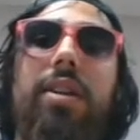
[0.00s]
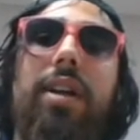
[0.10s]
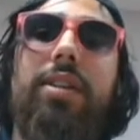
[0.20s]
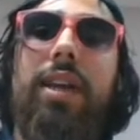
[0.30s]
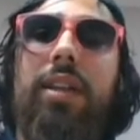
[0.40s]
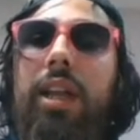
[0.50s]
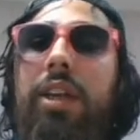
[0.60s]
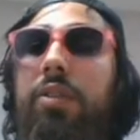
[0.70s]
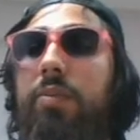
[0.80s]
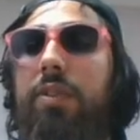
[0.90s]
nuts, and
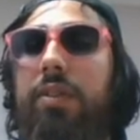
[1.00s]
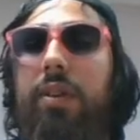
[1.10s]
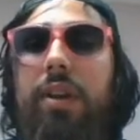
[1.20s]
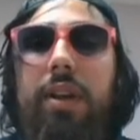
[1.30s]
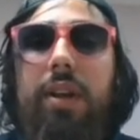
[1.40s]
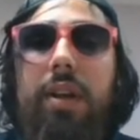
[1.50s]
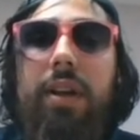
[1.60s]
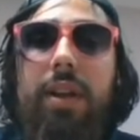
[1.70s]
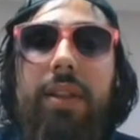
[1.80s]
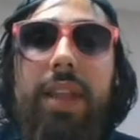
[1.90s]
legumes.
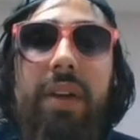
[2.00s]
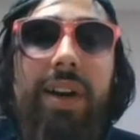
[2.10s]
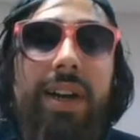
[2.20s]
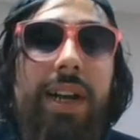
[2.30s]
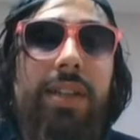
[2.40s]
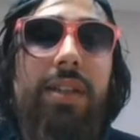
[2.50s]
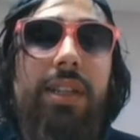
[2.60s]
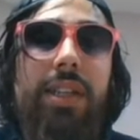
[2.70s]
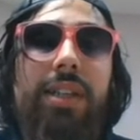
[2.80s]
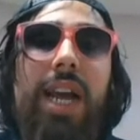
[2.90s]
They recognize
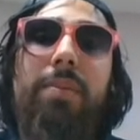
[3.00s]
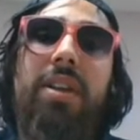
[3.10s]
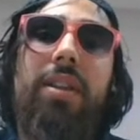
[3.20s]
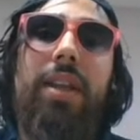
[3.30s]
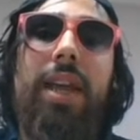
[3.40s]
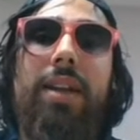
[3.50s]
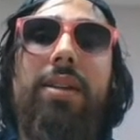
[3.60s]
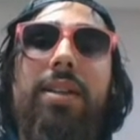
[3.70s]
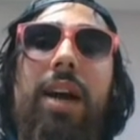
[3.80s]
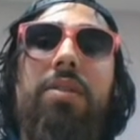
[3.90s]
the Sabbath
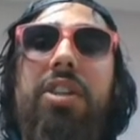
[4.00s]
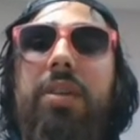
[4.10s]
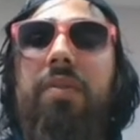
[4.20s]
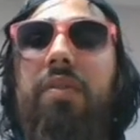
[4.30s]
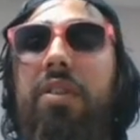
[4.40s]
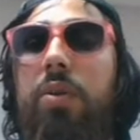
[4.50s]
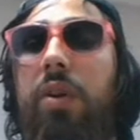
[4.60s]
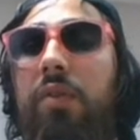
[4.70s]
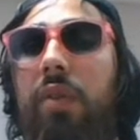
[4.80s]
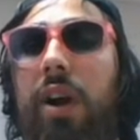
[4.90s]
and downshift for
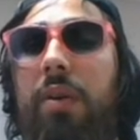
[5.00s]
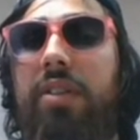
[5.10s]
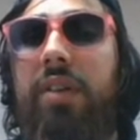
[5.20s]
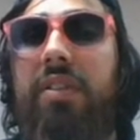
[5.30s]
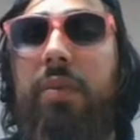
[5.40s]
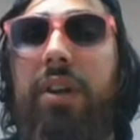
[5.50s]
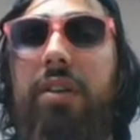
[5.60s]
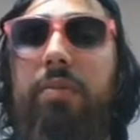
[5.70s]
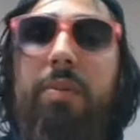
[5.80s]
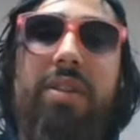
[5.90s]
24 hours every week.
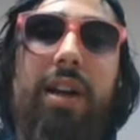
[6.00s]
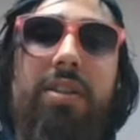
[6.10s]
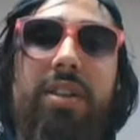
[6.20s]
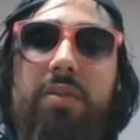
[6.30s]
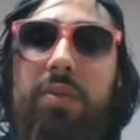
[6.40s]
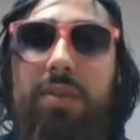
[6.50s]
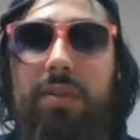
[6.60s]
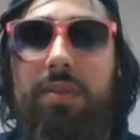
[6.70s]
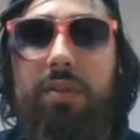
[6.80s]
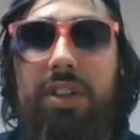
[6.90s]
Remember, downshift
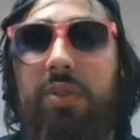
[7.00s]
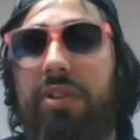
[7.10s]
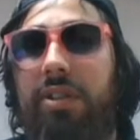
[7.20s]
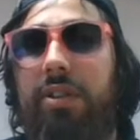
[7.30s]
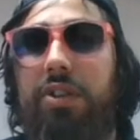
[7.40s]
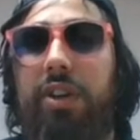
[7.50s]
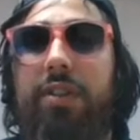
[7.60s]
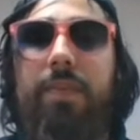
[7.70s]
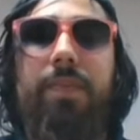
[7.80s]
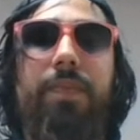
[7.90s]
was decreasing
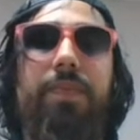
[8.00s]
stress.